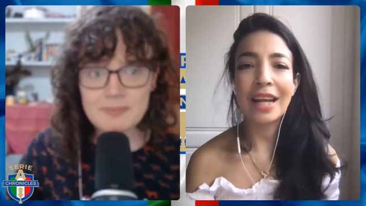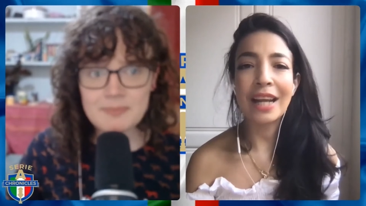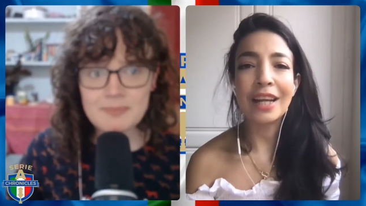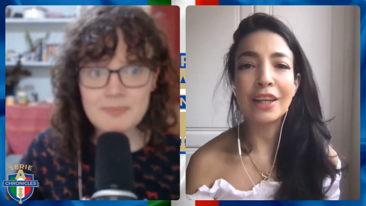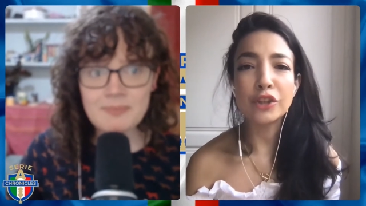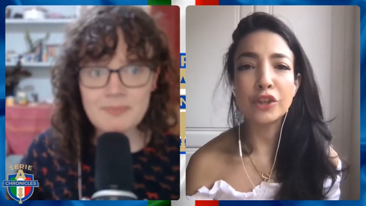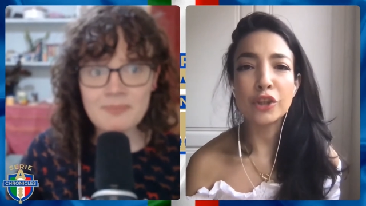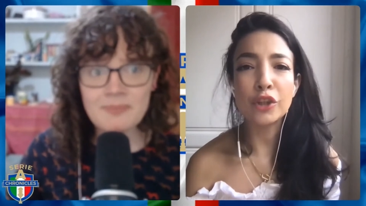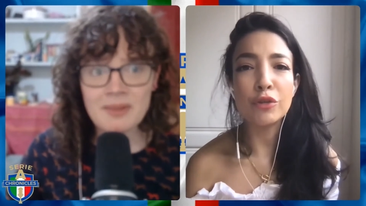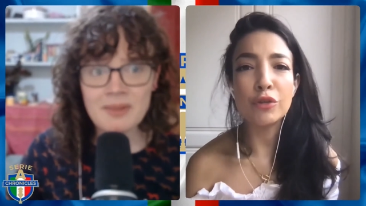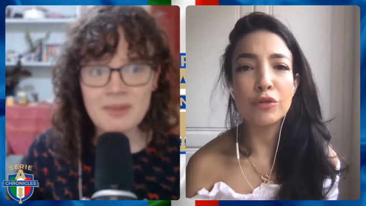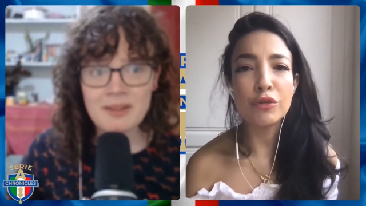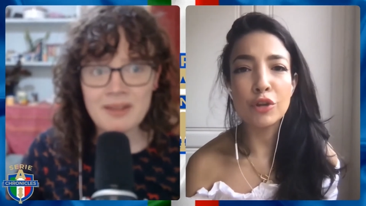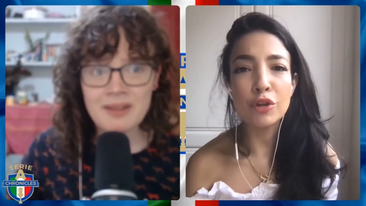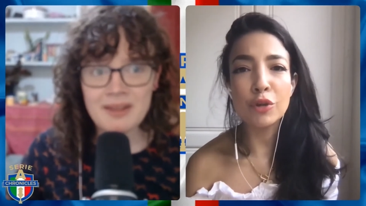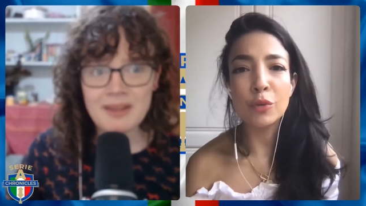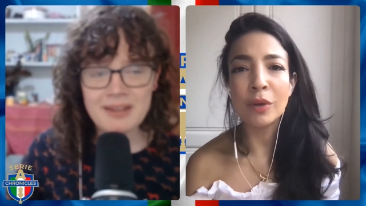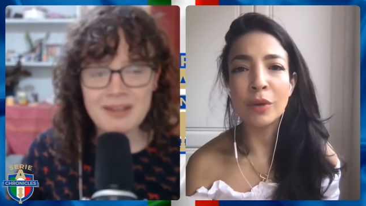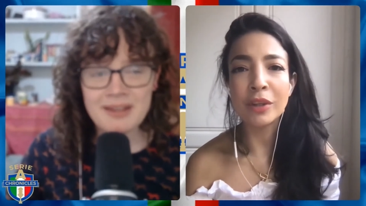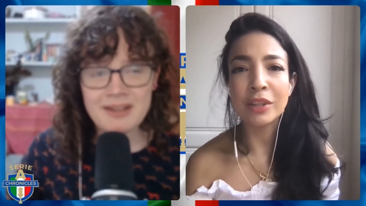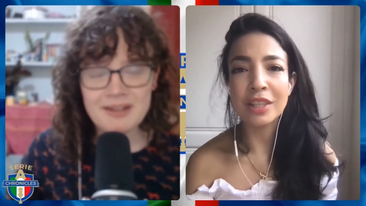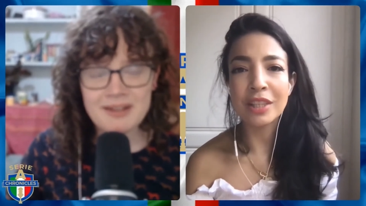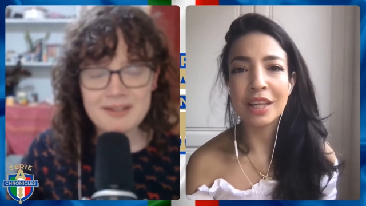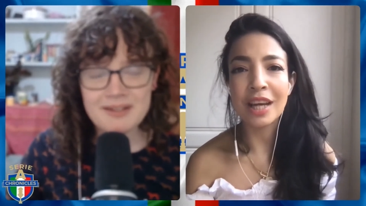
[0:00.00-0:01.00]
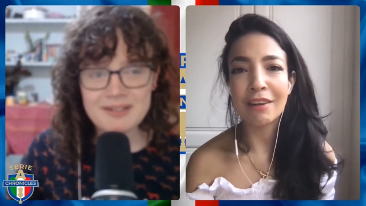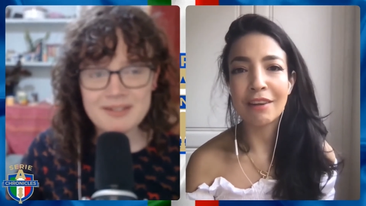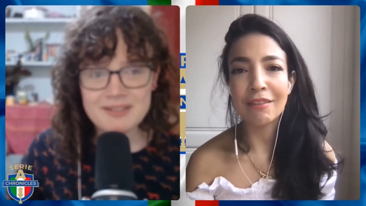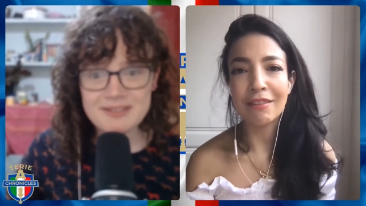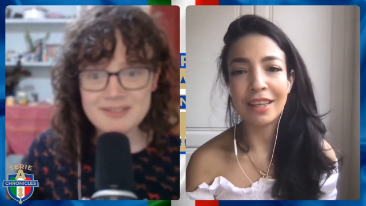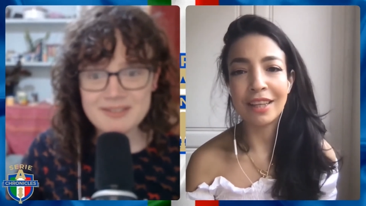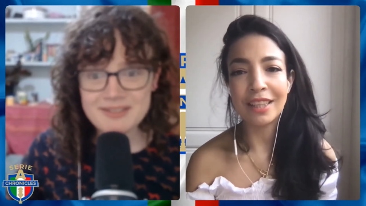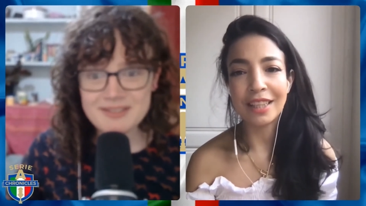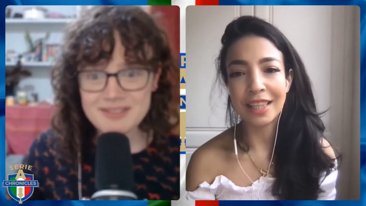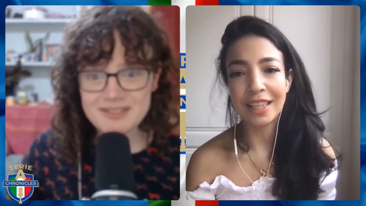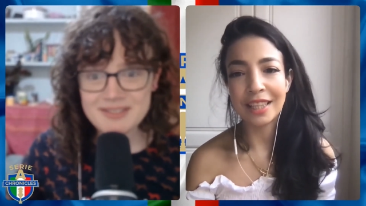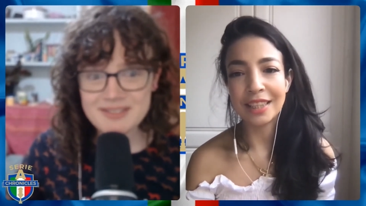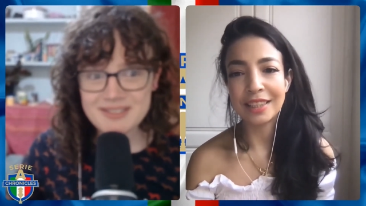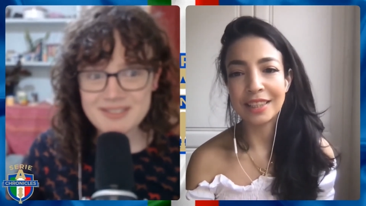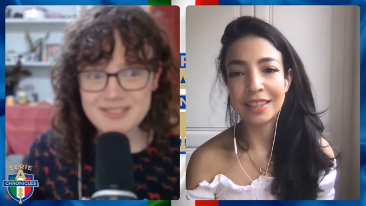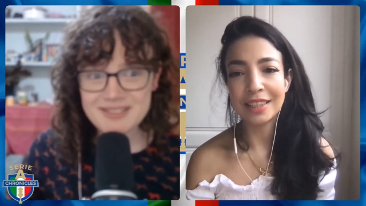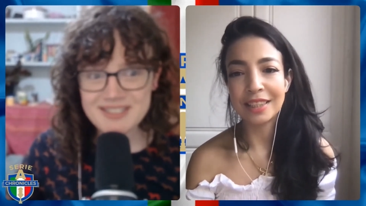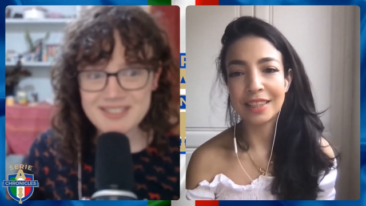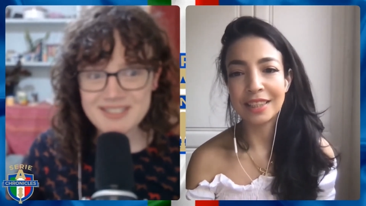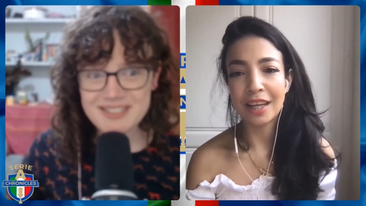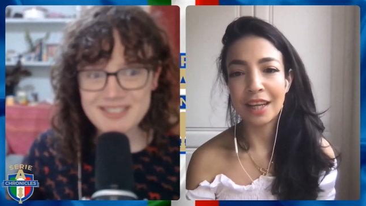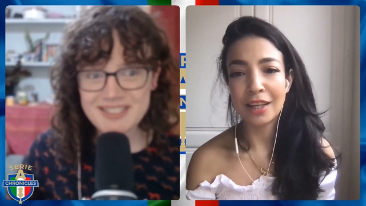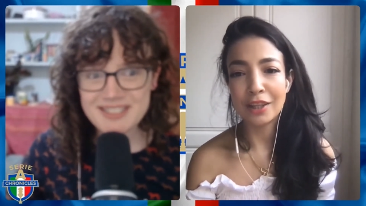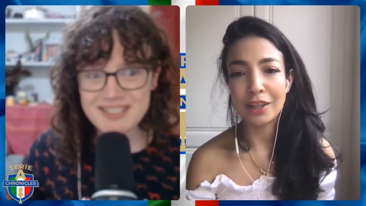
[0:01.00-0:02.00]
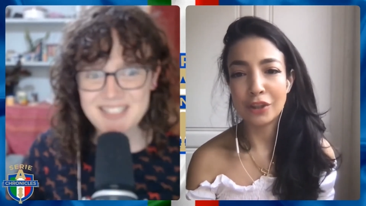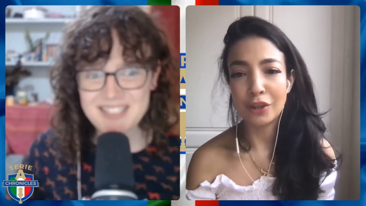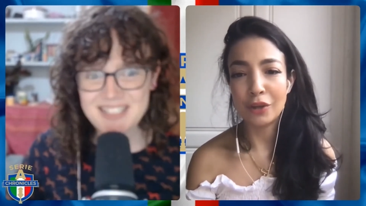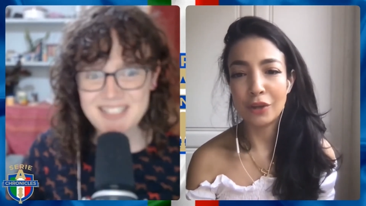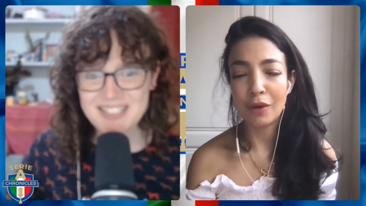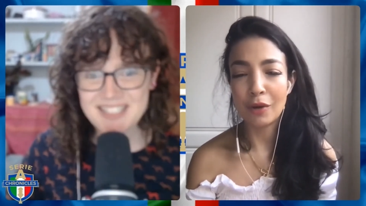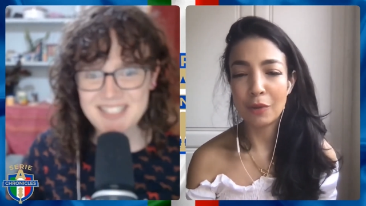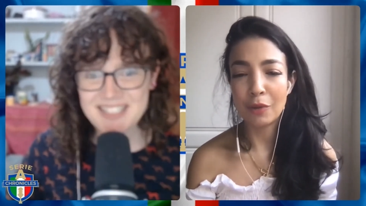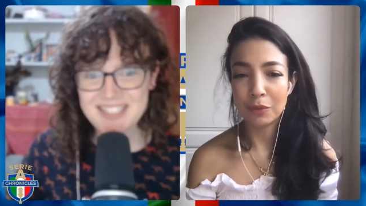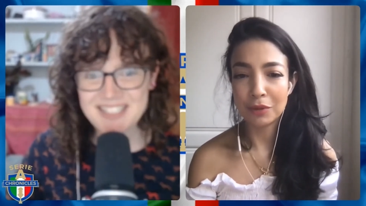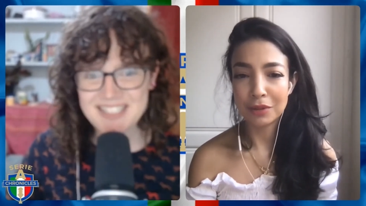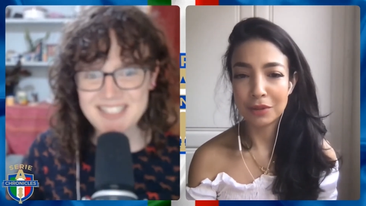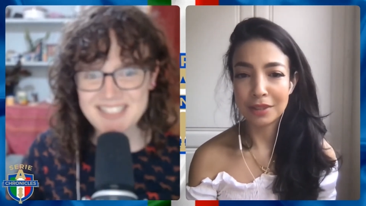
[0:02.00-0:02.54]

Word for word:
Speaker 1: us who you want to get relegated. I know I want